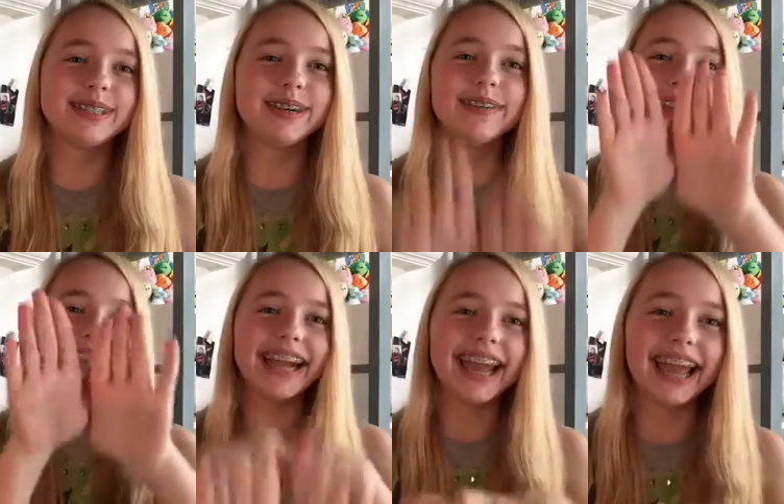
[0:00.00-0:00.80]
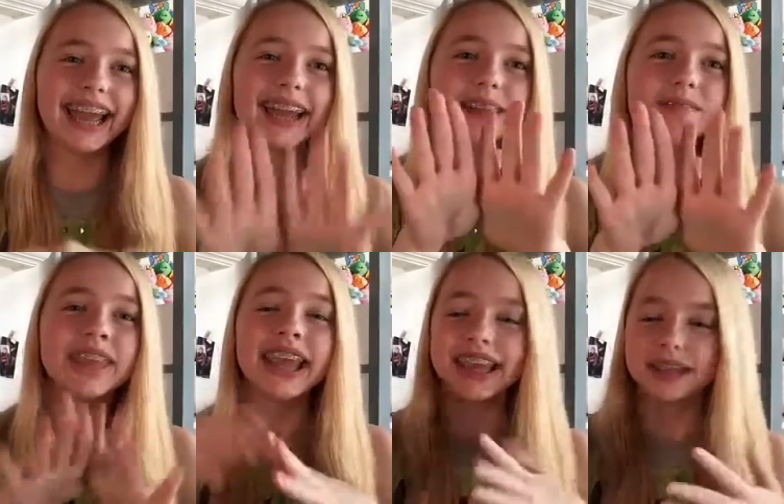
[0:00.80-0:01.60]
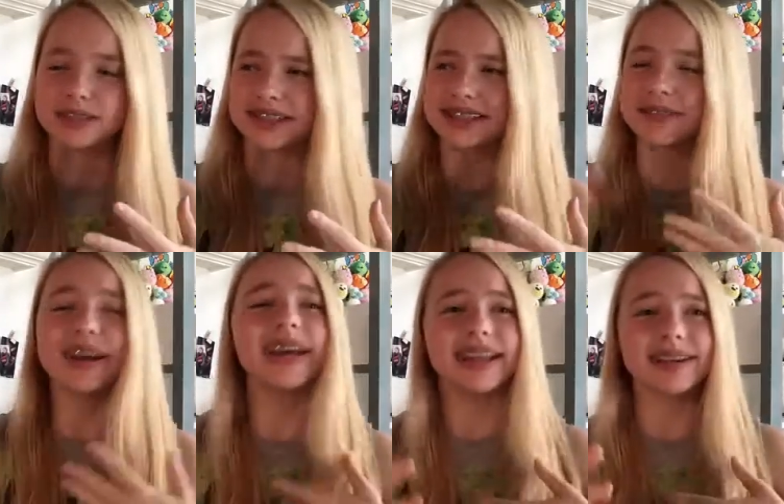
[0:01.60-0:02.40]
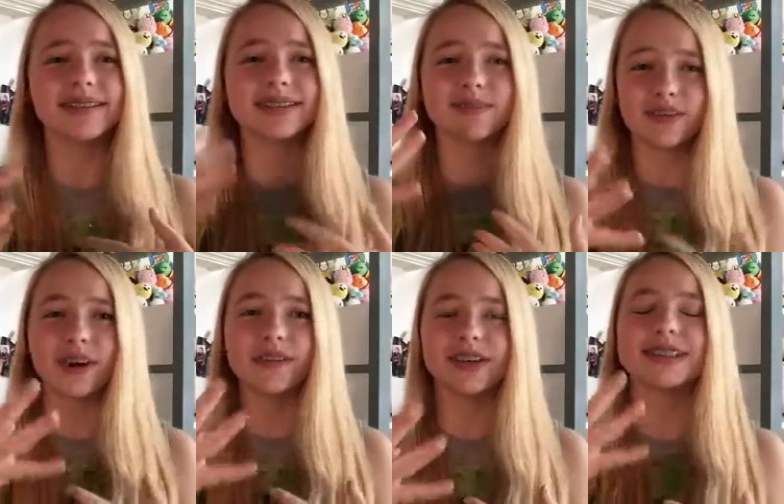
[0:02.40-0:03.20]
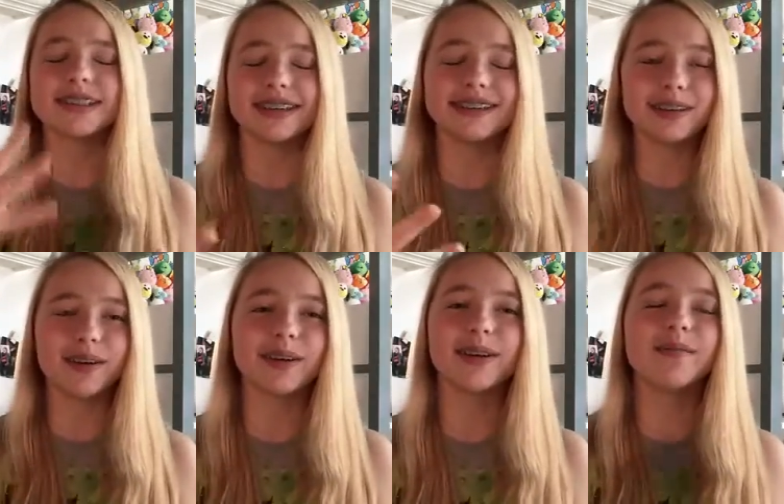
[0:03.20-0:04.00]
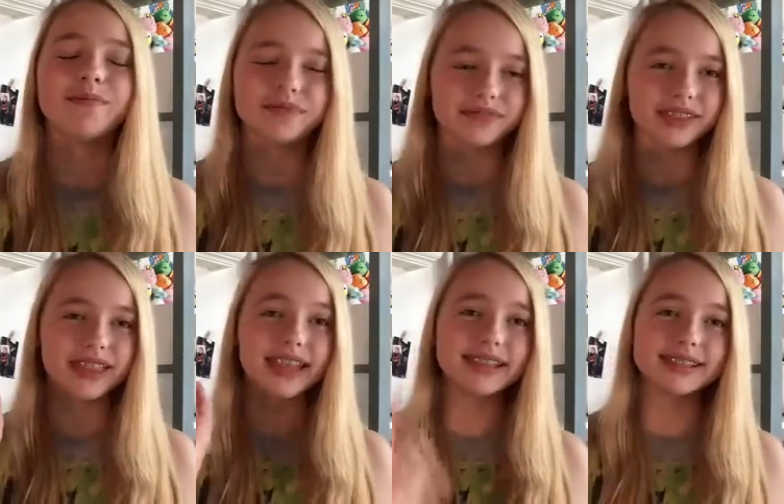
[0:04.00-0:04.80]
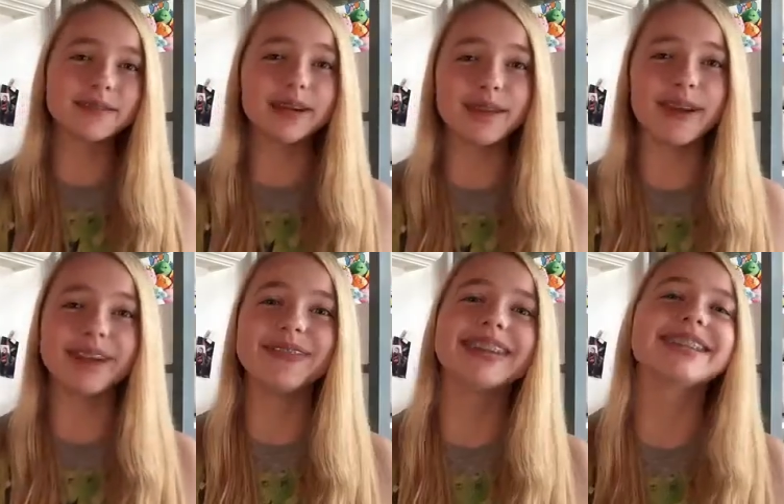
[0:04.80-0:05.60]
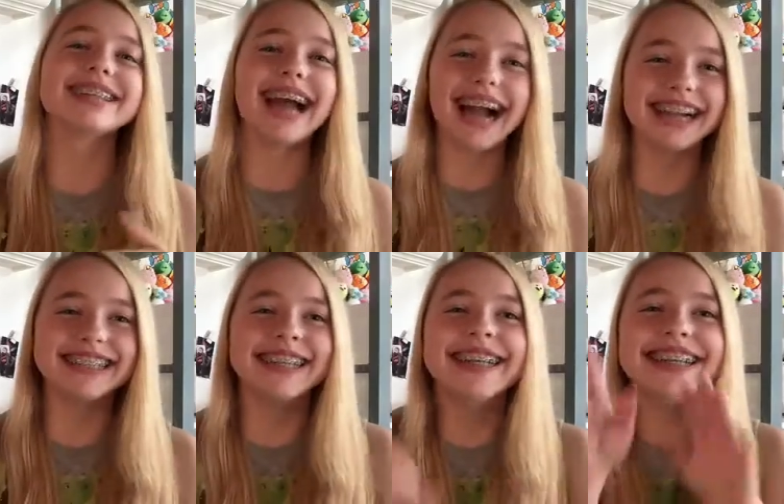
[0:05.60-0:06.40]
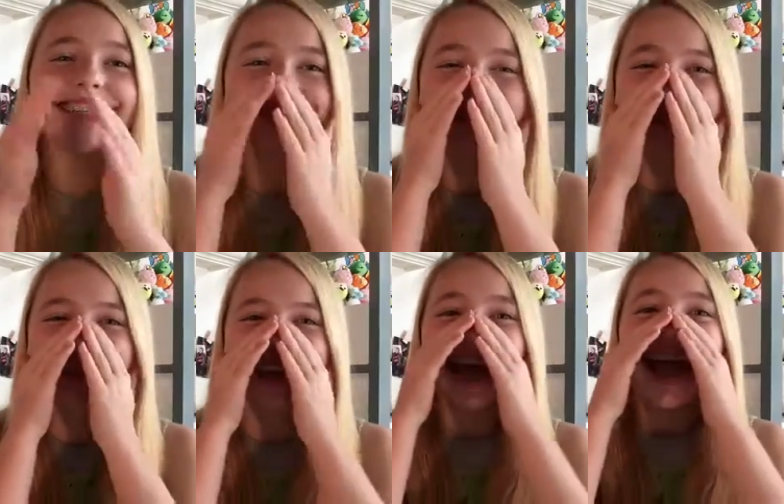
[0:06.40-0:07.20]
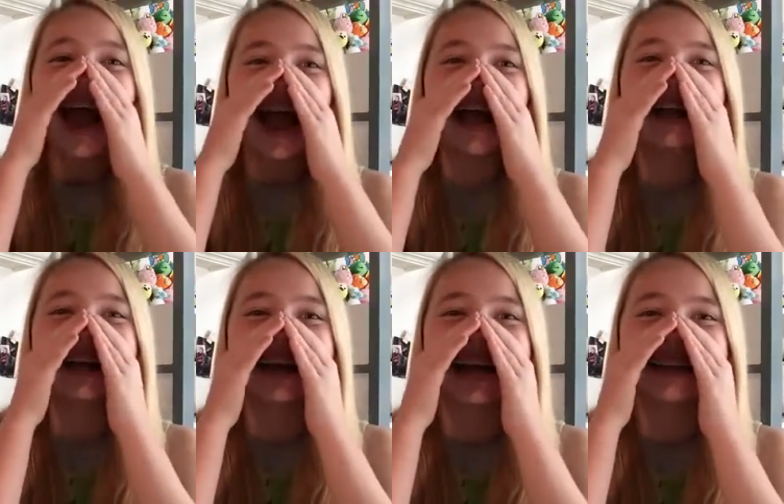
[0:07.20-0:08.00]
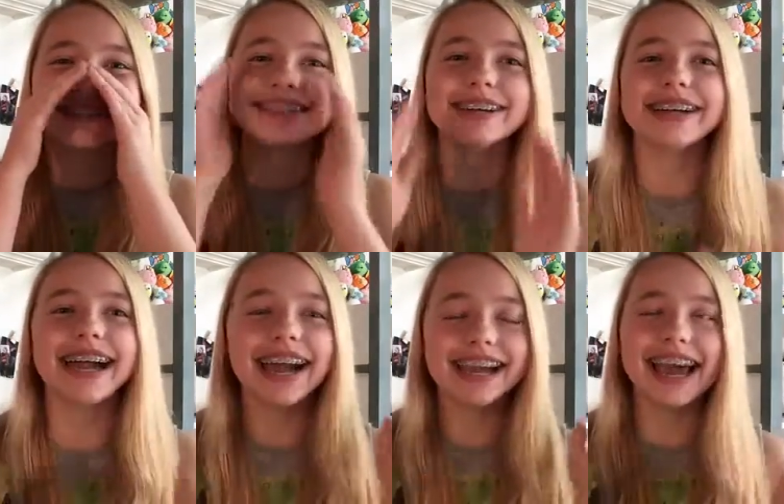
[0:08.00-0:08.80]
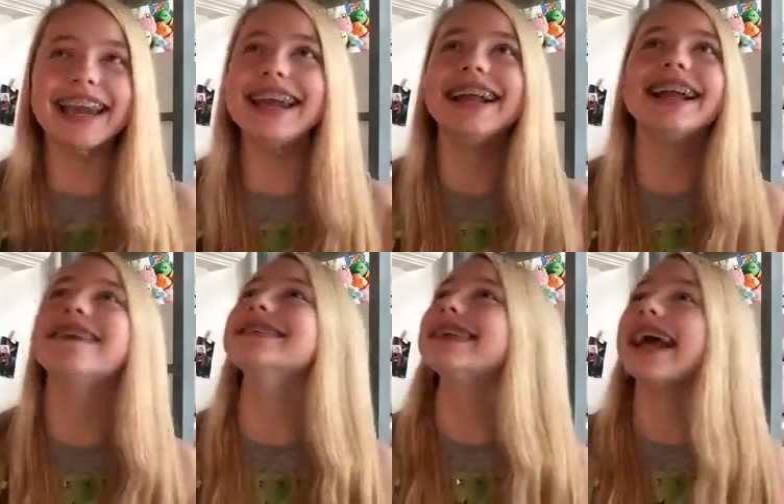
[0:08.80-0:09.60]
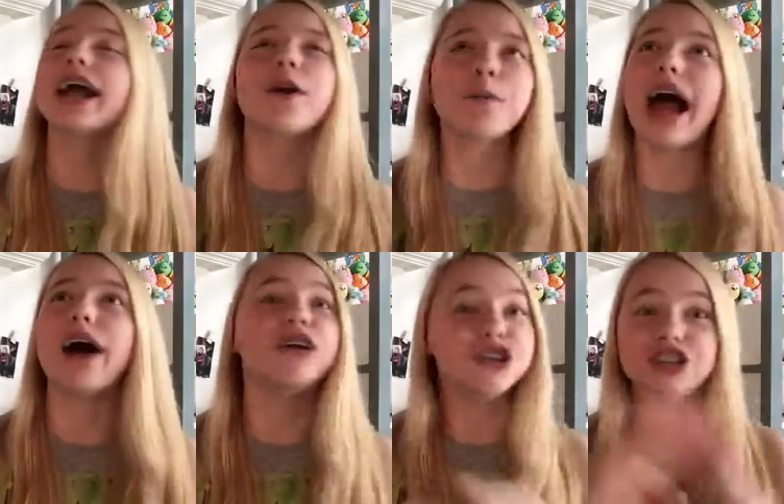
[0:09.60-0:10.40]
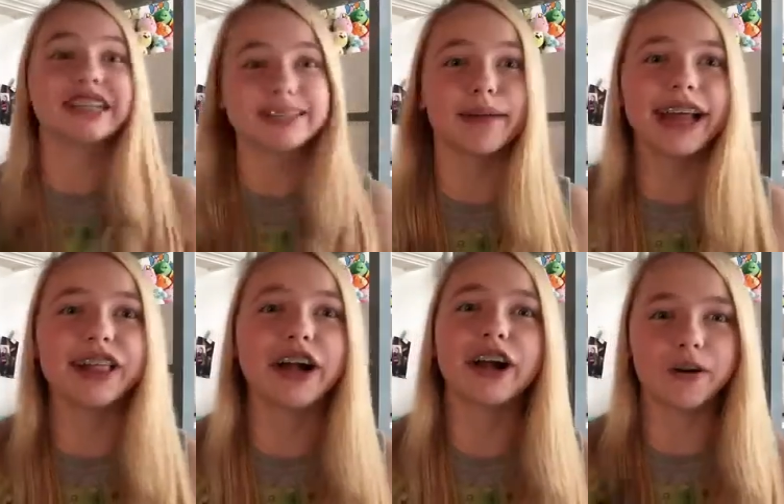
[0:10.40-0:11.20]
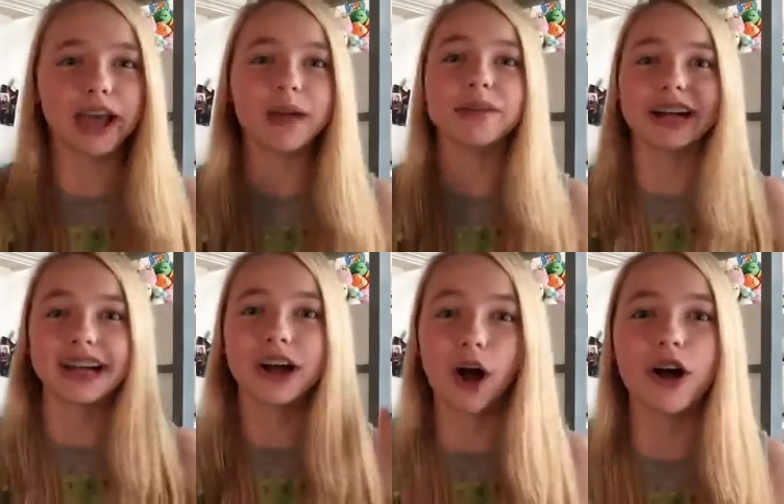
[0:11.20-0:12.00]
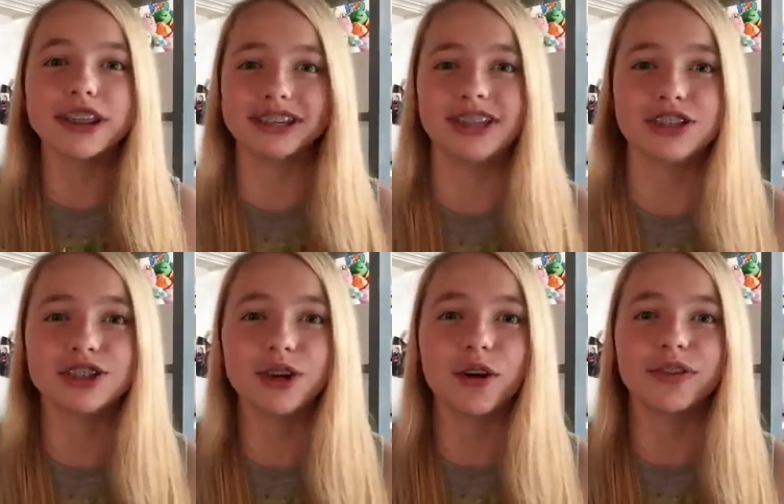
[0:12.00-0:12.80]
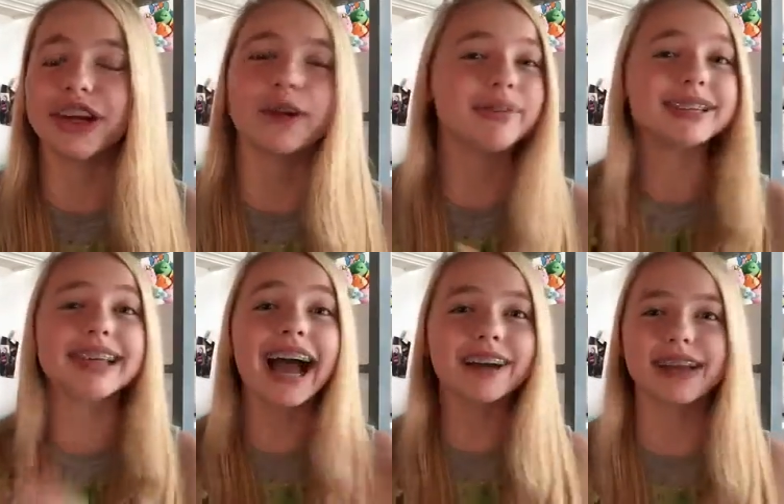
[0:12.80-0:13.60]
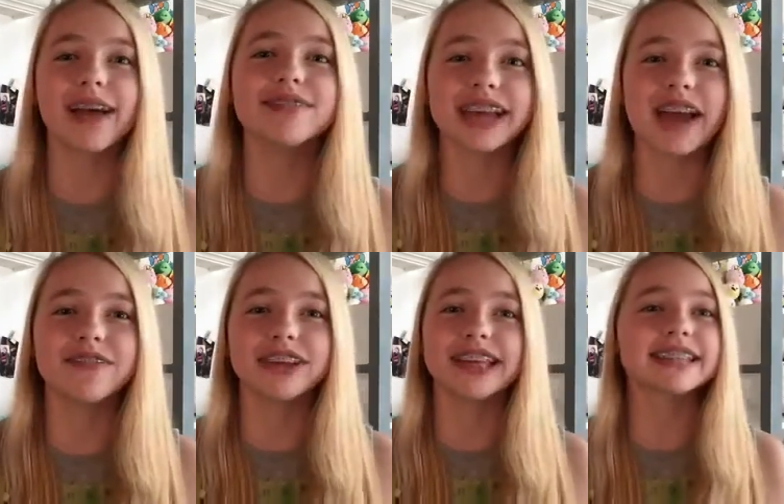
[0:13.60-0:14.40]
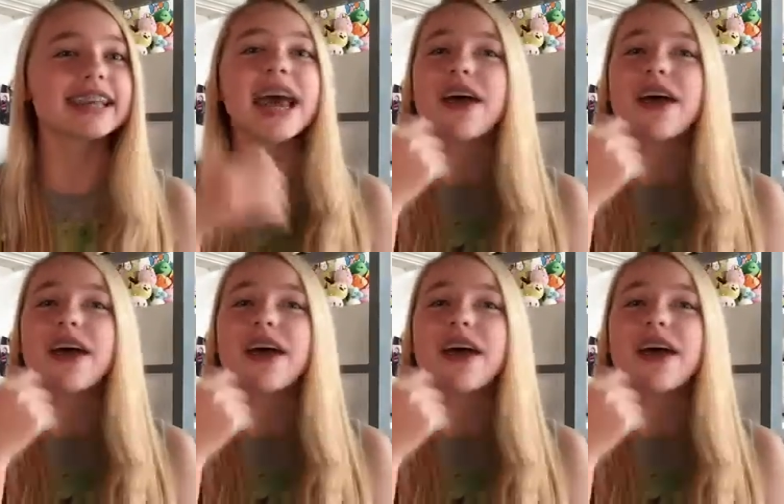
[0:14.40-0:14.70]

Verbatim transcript: doing it, and there was three, there was four of us in total, and so one of my friends was actually doing it, and it got stuck again, and I was like, wow, just my luck. Okay, we're gonna call the teacher over here because I don't have time for this,